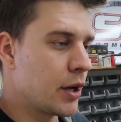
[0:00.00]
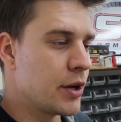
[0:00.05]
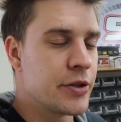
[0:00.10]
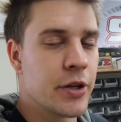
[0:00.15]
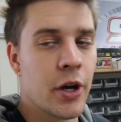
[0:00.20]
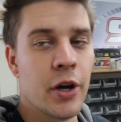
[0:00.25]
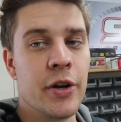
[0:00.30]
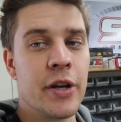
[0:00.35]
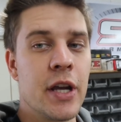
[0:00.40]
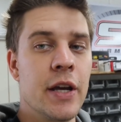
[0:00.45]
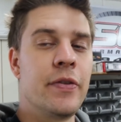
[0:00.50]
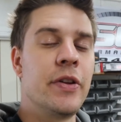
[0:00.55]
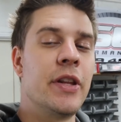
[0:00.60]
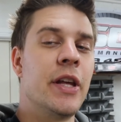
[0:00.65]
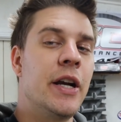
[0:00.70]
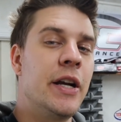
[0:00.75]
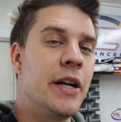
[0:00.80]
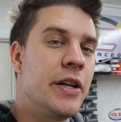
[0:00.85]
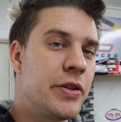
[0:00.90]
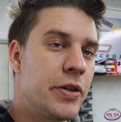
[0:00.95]
So given
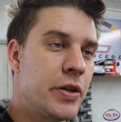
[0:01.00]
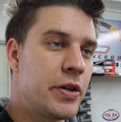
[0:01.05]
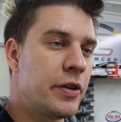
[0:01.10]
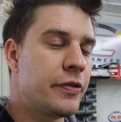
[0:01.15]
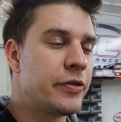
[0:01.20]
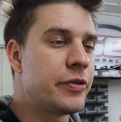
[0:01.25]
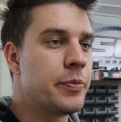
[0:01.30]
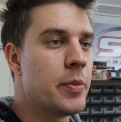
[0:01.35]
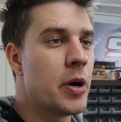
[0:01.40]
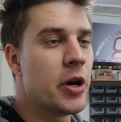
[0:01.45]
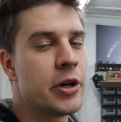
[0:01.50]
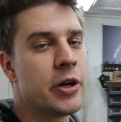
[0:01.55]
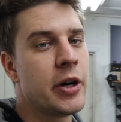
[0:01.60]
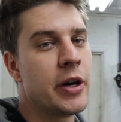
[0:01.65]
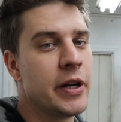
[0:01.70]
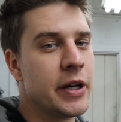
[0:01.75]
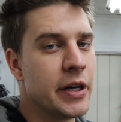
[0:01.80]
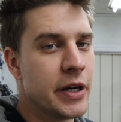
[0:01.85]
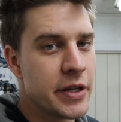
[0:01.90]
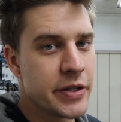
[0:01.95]
that it is a drift motor
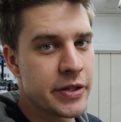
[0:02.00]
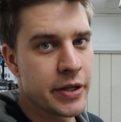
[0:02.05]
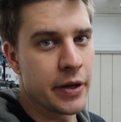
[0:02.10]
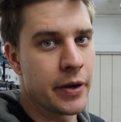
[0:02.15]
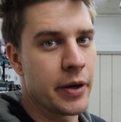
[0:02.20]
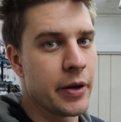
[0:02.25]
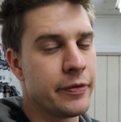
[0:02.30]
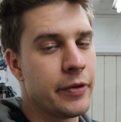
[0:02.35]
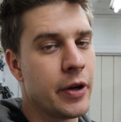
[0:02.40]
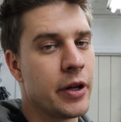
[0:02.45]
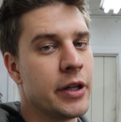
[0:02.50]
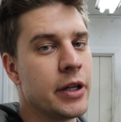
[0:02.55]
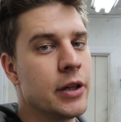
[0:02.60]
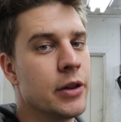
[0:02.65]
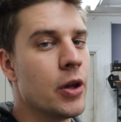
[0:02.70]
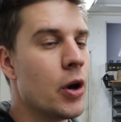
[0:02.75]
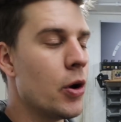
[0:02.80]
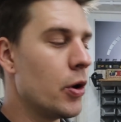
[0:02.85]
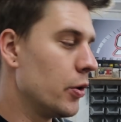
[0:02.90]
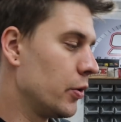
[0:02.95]
and it is a fairly
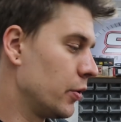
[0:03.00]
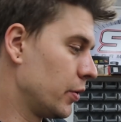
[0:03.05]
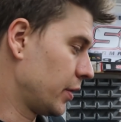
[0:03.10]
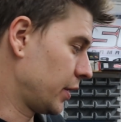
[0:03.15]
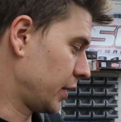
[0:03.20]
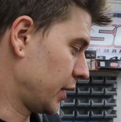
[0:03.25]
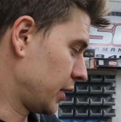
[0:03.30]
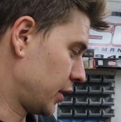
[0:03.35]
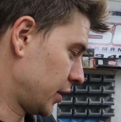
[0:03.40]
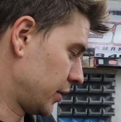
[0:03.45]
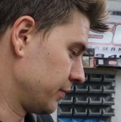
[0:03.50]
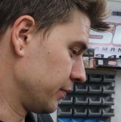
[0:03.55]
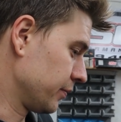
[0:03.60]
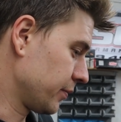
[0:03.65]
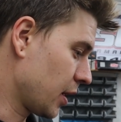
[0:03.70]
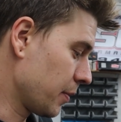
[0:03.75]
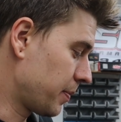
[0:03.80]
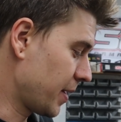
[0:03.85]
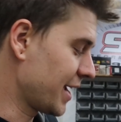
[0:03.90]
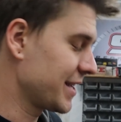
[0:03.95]
low
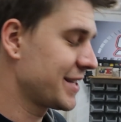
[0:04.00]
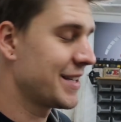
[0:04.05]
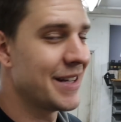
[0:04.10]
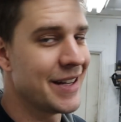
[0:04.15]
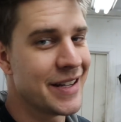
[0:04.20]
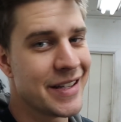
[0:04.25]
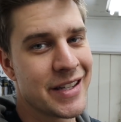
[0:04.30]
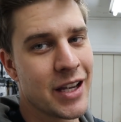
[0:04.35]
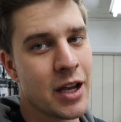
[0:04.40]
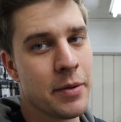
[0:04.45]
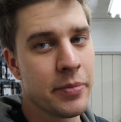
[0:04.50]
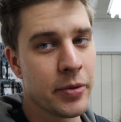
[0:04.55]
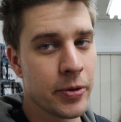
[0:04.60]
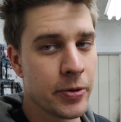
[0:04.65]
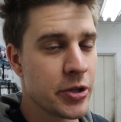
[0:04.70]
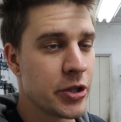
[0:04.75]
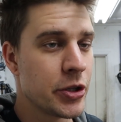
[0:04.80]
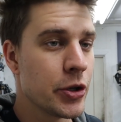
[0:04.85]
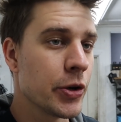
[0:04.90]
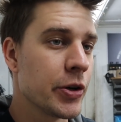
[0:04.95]
capacity sump or
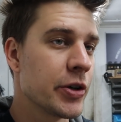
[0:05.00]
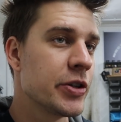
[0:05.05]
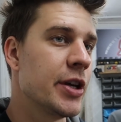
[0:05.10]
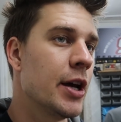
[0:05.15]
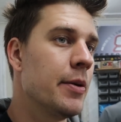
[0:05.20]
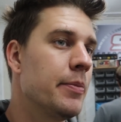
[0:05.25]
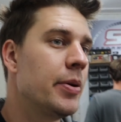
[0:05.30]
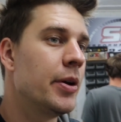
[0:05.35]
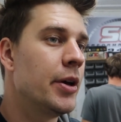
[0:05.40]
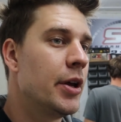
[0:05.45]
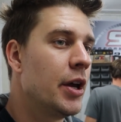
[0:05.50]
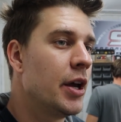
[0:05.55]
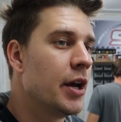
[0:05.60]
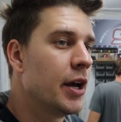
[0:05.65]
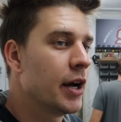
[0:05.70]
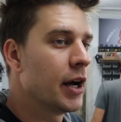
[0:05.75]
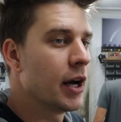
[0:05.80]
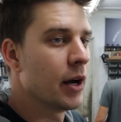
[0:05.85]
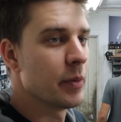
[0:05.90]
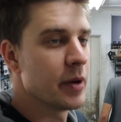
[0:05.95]
a stock sump,
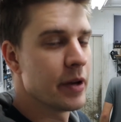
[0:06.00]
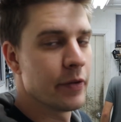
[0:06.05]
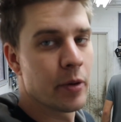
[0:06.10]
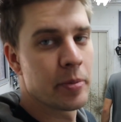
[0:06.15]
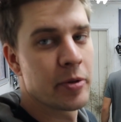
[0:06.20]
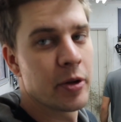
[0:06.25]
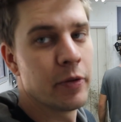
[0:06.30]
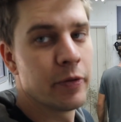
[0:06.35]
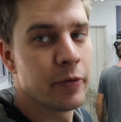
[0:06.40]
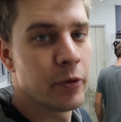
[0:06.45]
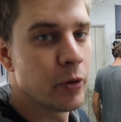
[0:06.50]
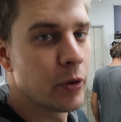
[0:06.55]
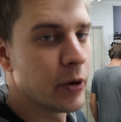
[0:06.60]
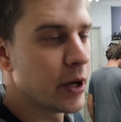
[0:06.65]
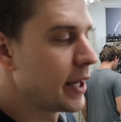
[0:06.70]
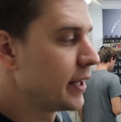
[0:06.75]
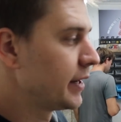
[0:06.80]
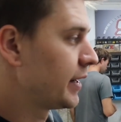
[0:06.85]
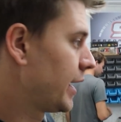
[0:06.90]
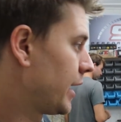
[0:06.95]
we've opted
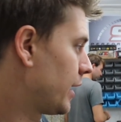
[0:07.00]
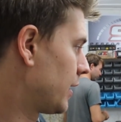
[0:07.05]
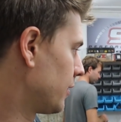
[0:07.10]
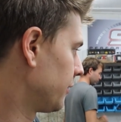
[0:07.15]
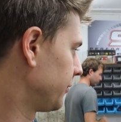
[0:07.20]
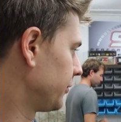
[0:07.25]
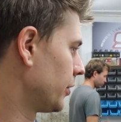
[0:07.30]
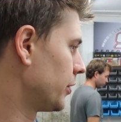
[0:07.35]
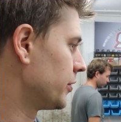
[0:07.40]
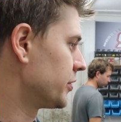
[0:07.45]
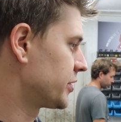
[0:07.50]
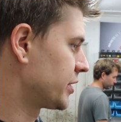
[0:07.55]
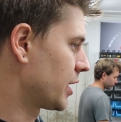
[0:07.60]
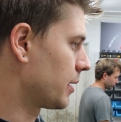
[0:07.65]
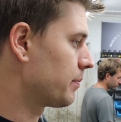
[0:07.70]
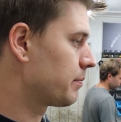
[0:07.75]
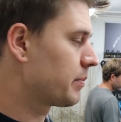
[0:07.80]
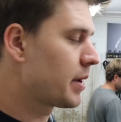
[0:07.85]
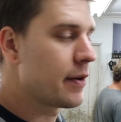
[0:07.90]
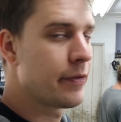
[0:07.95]
for an aeroflow
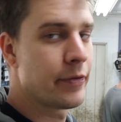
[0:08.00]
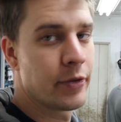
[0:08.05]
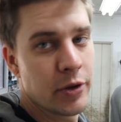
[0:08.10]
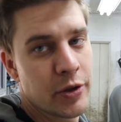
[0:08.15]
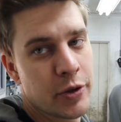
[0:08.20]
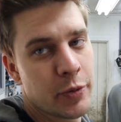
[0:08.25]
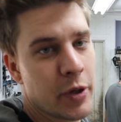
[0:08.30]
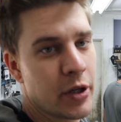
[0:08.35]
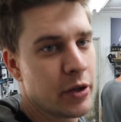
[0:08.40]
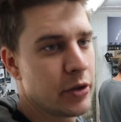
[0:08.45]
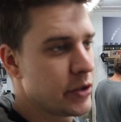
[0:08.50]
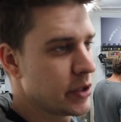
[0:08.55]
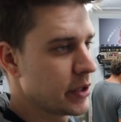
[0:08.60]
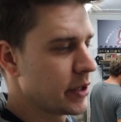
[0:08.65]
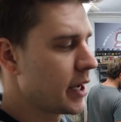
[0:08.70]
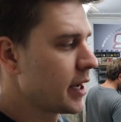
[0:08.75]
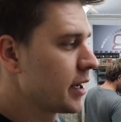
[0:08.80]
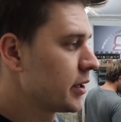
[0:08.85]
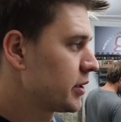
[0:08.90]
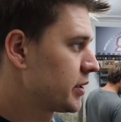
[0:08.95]
sump baffle as well. So
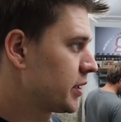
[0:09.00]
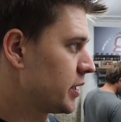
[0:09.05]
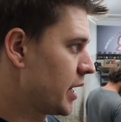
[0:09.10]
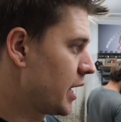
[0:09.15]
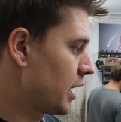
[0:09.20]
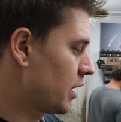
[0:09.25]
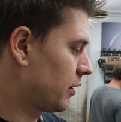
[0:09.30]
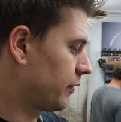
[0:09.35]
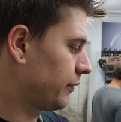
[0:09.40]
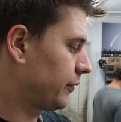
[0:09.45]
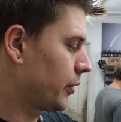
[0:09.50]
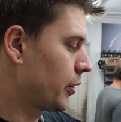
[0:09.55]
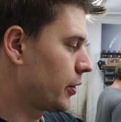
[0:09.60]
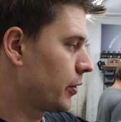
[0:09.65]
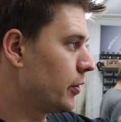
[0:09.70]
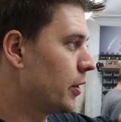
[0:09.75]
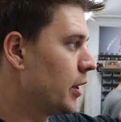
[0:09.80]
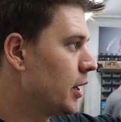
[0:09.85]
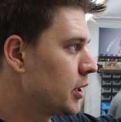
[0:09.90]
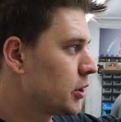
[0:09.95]
they are just an
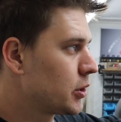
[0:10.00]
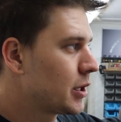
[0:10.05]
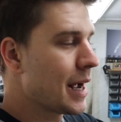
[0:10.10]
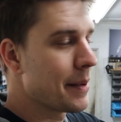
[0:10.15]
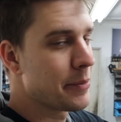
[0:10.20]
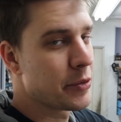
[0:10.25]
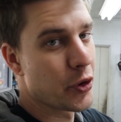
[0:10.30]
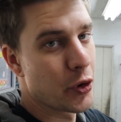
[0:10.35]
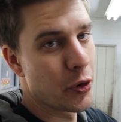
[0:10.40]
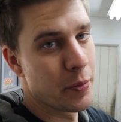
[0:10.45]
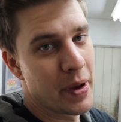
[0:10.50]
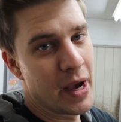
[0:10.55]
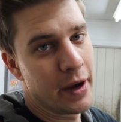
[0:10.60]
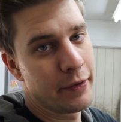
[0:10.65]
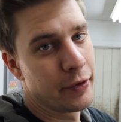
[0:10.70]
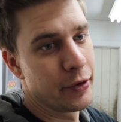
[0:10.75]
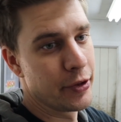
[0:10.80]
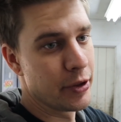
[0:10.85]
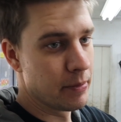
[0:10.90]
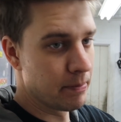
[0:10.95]
aeroflow trapdoor
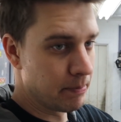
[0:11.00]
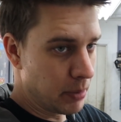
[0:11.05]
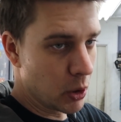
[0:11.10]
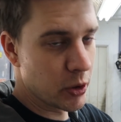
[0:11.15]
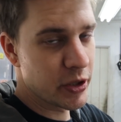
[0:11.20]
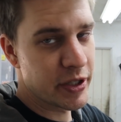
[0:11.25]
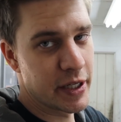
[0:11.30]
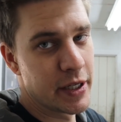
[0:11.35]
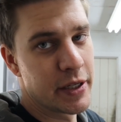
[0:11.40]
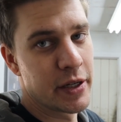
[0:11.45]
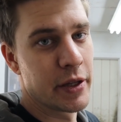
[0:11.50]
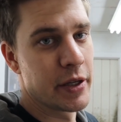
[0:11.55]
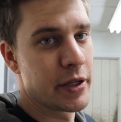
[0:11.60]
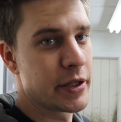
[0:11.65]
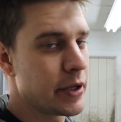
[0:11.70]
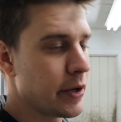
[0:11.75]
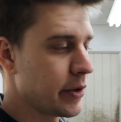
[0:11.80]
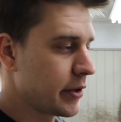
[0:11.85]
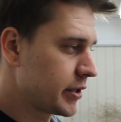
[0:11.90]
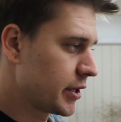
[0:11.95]
baffle that bolts into the
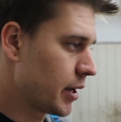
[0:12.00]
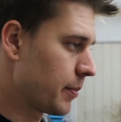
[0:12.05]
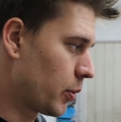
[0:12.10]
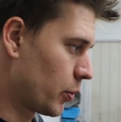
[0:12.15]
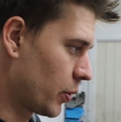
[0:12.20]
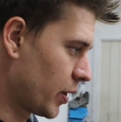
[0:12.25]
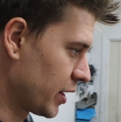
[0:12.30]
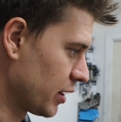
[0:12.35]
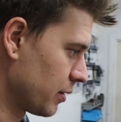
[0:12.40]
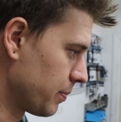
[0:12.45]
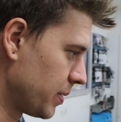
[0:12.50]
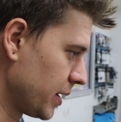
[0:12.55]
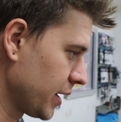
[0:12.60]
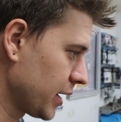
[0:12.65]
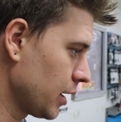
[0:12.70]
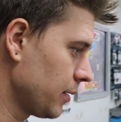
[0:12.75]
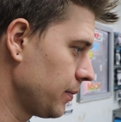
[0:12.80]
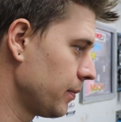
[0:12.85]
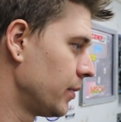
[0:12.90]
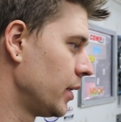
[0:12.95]
stock sump around the
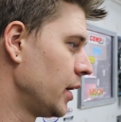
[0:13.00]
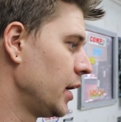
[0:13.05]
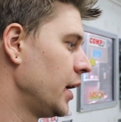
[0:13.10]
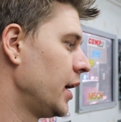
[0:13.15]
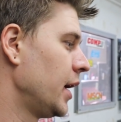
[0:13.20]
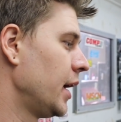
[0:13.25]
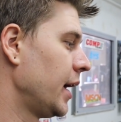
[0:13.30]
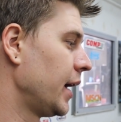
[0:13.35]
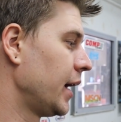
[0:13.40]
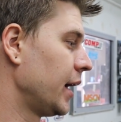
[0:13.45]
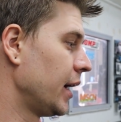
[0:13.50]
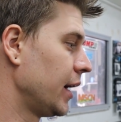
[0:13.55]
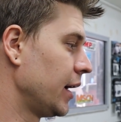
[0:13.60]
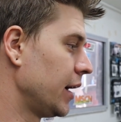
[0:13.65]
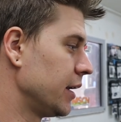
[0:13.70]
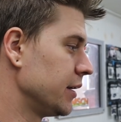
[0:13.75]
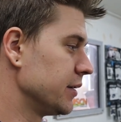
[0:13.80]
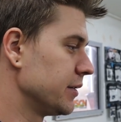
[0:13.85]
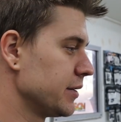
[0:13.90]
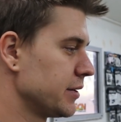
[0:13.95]
pickup.
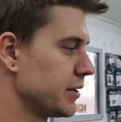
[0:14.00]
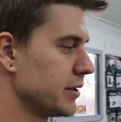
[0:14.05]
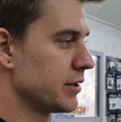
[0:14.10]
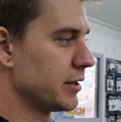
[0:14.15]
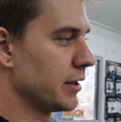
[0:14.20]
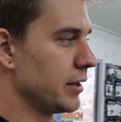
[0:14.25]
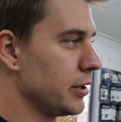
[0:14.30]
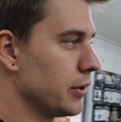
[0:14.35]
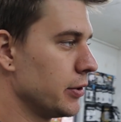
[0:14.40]
And this is the